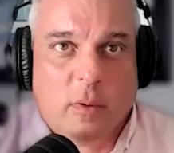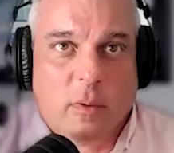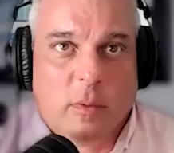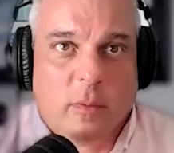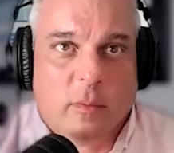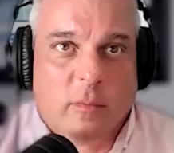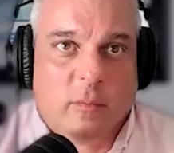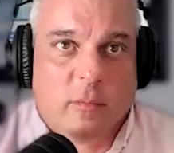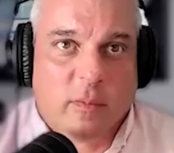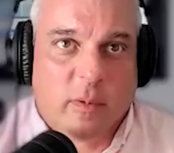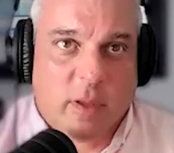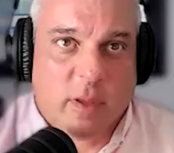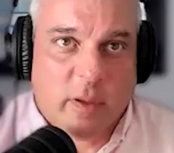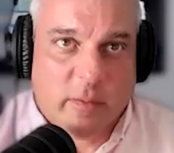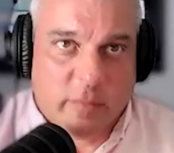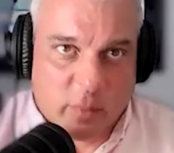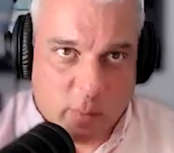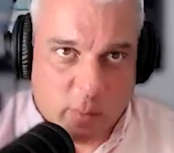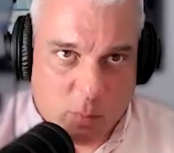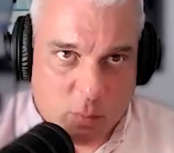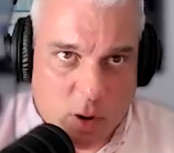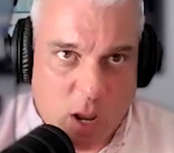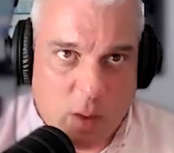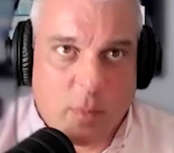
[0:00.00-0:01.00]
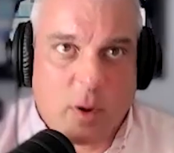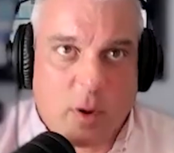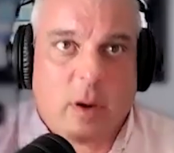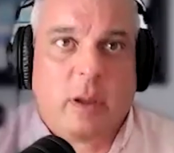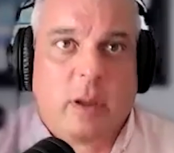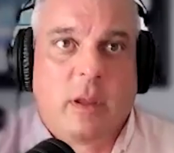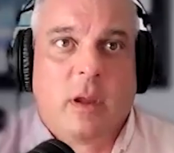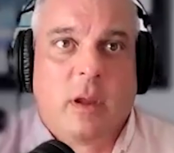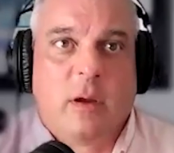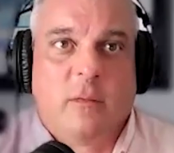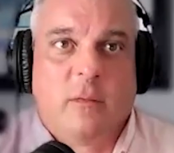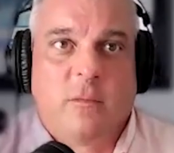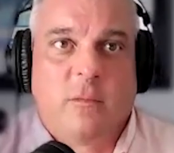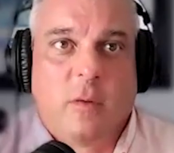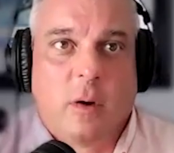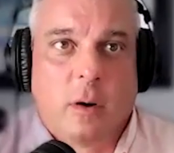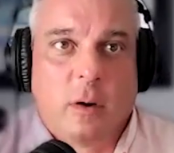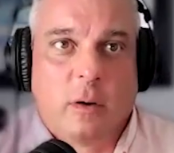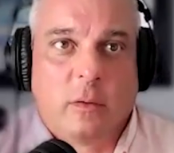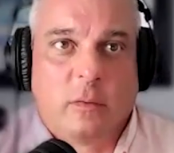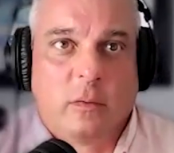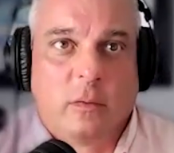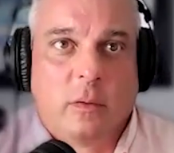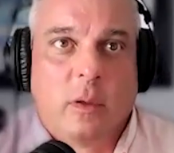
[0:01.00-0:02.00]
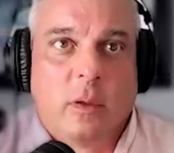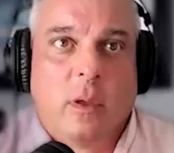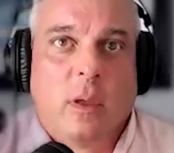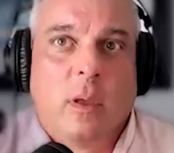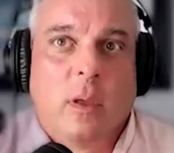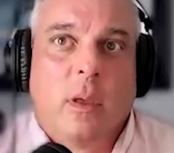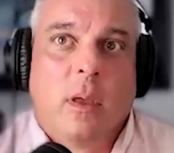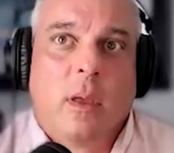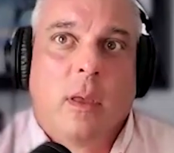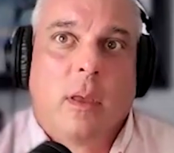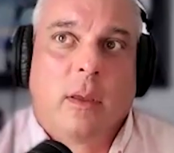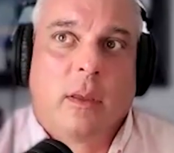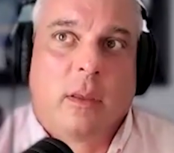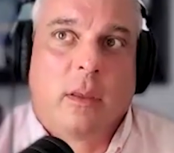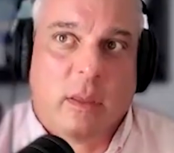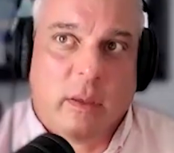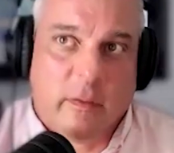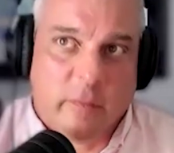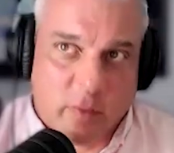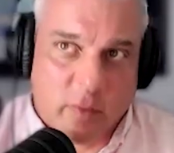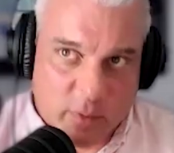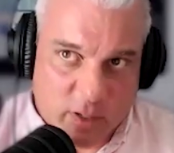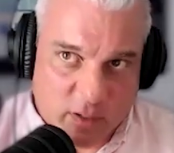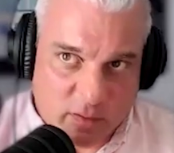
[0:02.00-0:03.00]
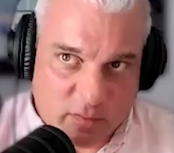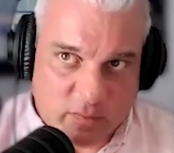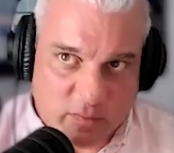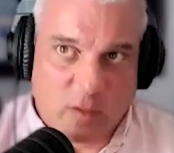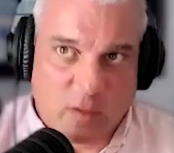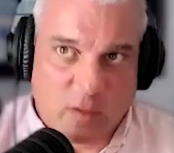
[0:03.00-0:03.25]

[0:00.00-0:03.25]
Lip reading: Well, give them a primary care first, give them an